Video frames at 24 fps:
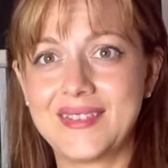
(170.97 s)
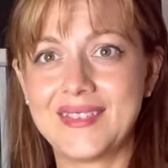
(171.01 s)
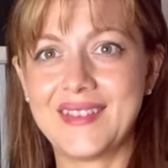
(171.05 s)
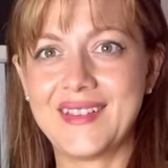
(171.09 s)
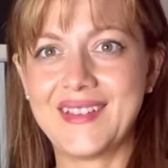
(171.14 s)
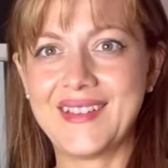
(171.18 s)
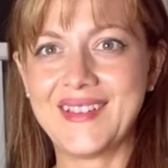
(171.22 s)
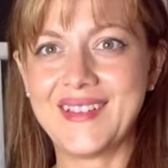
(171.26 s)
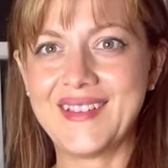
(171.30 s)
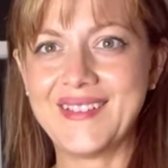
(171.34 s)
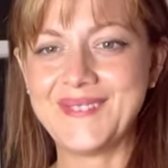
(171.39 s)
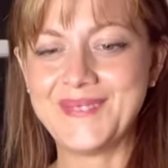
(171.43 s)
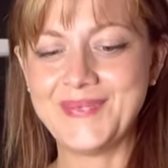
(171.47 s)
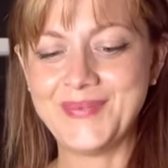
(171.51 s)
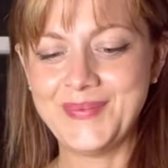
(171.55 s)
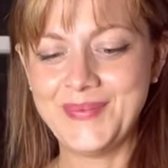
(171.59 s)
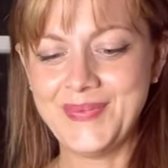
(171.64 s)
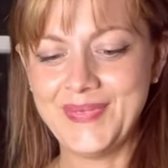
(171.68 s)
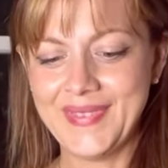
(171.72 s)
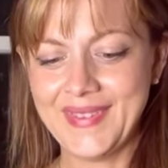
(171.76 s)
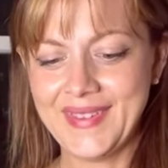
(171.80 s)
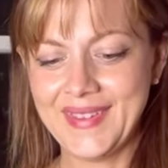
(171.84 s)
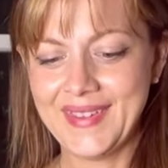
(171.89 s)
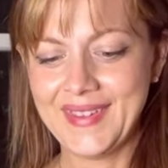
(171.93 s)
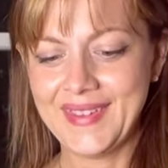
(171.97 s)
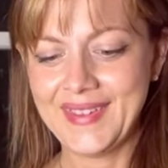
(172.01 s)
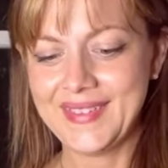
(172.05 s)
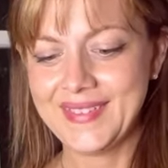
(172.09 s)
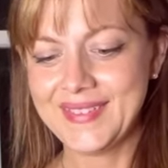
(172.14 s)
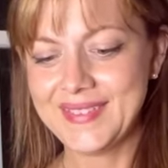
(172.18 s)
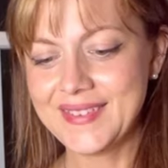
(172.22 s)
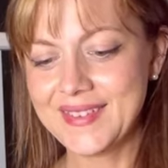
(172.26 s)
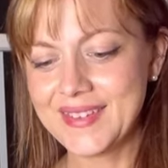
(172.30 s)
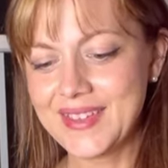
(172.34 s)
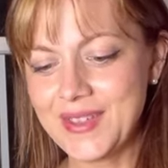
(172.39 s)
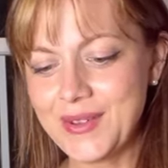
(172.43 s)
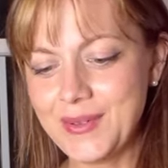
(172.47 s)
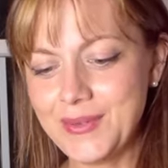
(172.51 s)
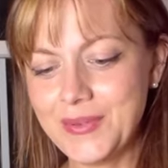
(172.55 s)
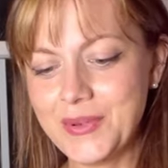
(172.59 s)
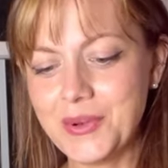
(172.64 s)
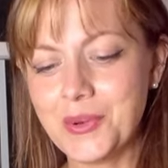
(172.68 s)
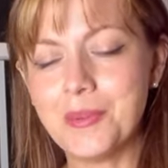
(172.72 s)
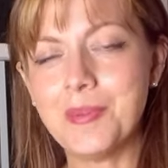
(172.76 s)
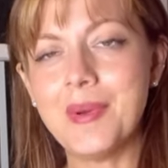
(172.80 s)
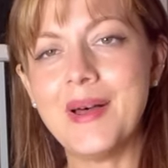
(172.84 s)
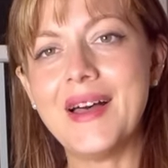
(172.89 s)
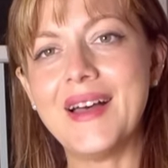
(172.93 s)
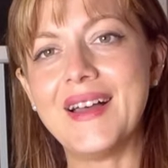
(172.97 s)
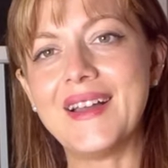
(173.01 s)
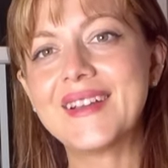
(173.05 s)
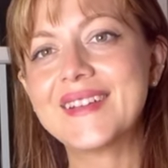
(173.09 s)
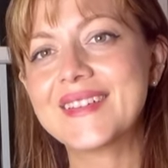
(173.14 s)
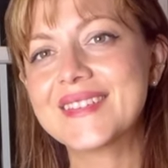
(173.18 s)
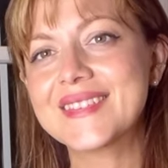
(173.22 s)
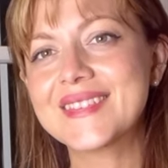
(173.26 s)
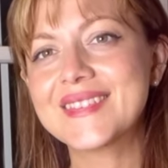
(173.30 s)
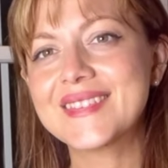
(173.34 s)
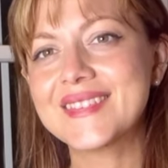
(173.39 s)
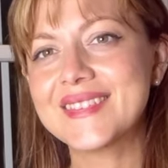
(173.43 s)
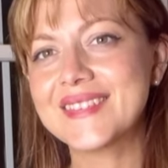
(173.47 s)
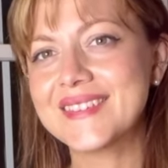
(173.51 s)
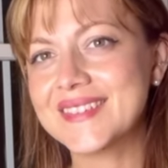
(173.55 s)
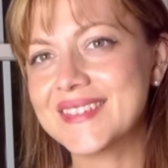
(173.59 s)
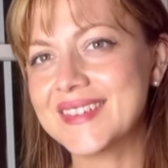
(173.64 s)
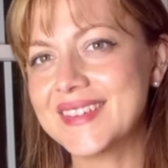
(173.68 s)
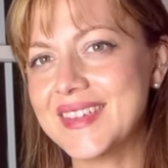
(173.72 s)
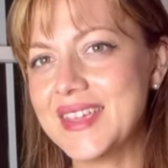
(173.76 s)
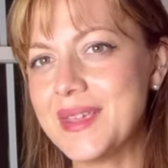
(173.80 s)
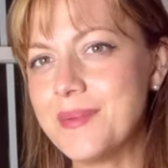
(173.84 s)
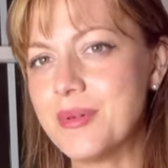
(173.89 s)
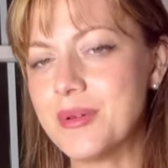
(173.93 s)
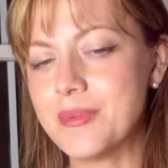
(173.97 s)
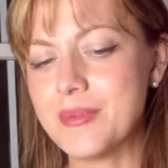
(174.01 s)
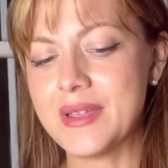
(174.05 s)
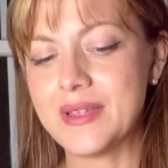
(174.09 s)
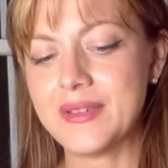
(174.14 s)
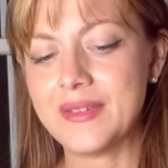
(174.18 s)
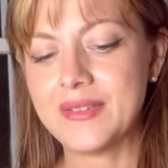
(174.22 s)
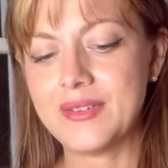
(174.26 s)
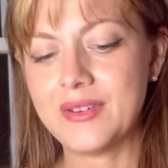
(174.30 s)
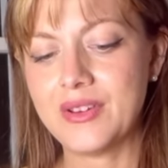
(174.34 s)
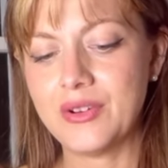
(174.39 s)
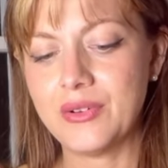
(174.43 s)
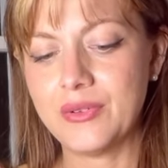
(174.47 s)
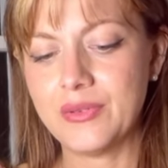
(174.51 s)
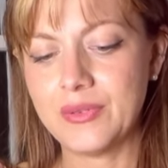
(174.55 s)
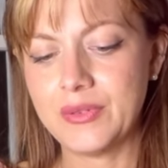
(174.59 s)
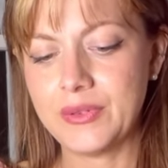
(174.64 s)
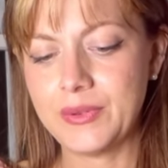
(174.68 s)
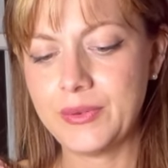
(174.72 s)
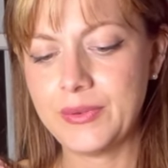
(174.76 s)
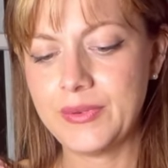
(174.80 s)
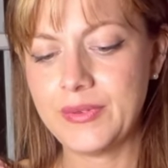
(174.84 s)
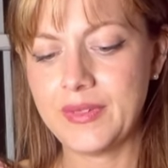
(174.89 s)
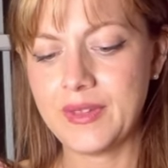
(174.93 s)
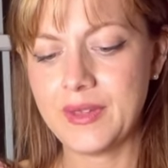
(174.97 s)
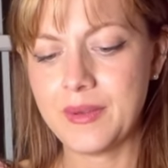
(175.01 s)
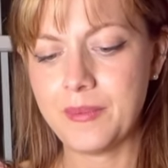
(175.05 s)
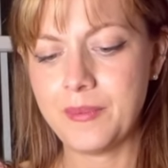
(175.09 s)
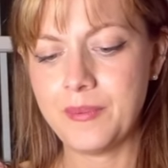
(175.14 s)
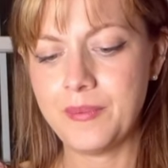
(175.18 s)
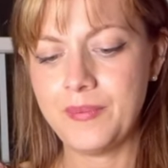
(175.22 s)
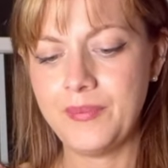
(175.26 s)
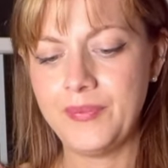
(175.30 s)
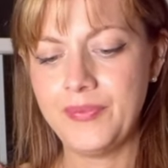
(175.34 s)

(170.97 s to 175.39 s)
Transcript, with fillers: Um, it's a cute little box to keep them in so you don't lose them.